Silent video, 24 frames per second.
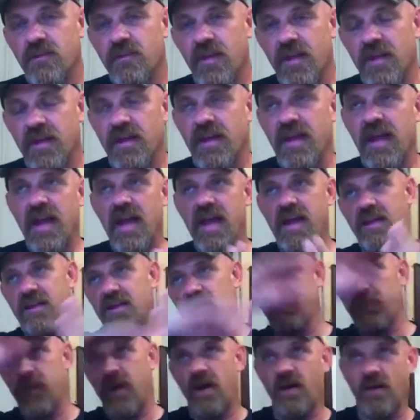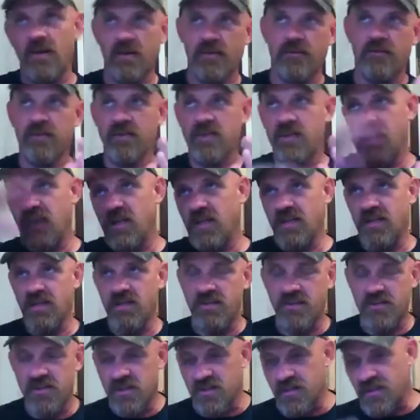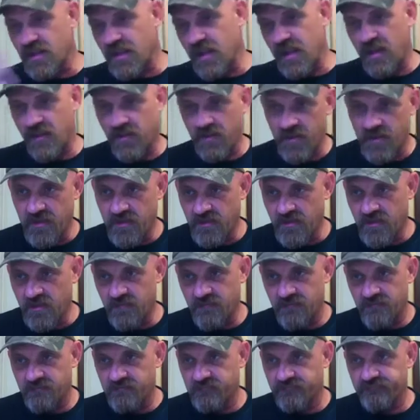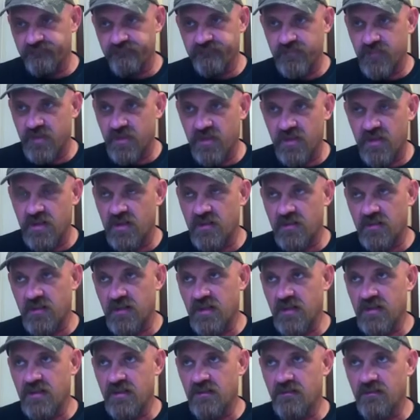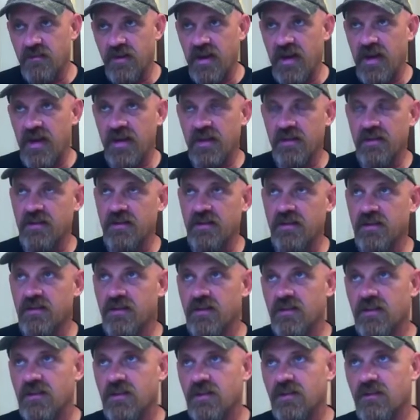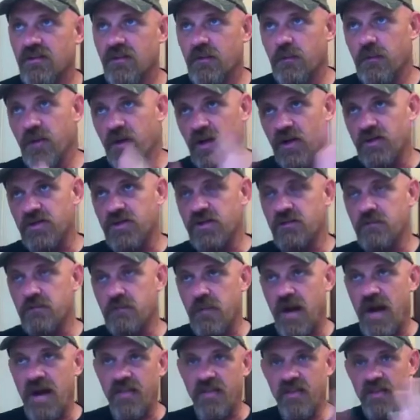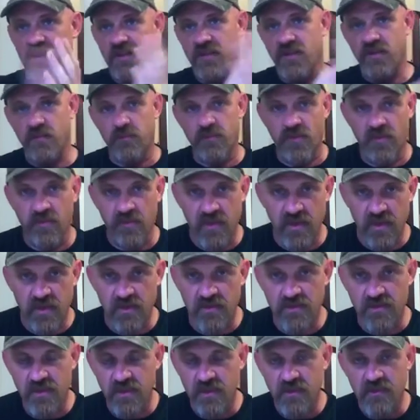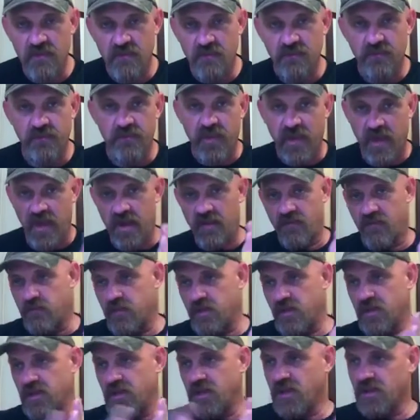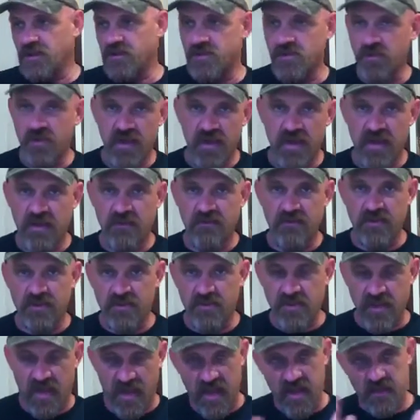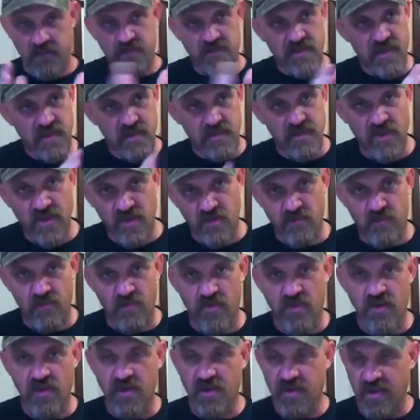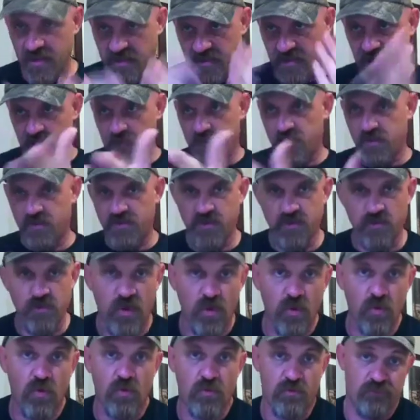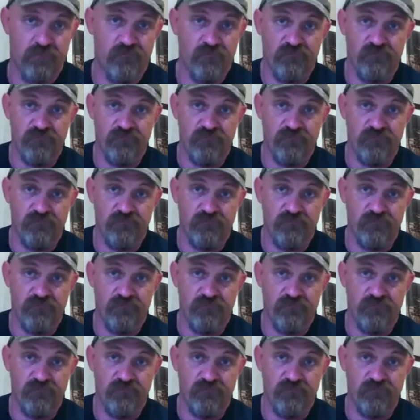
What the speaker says: they add up all of the kids in the county, all right, and they divide the budget by that number of kids. However many kids you have, it's times that number, and that's how much you owe.